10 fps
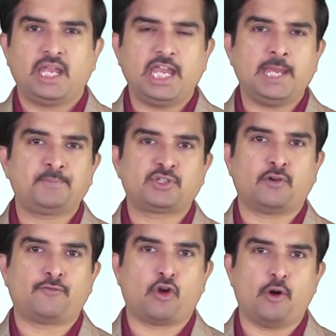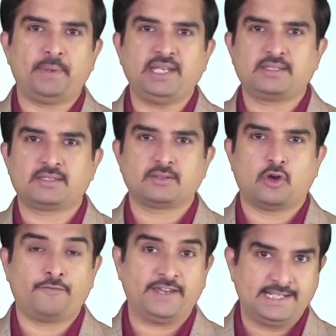heaps of copies
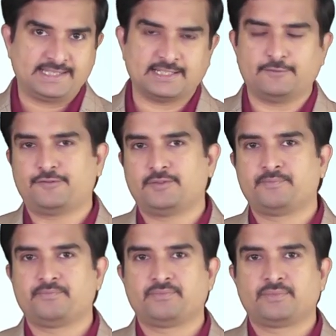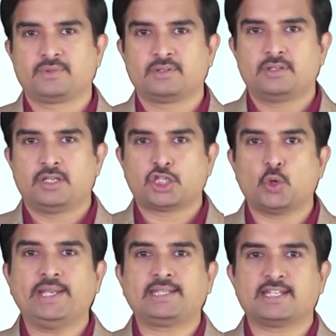of itself,
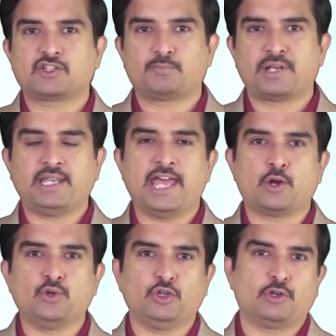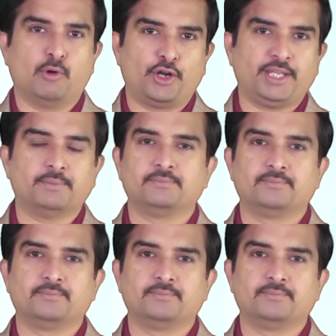so it can spread around your body.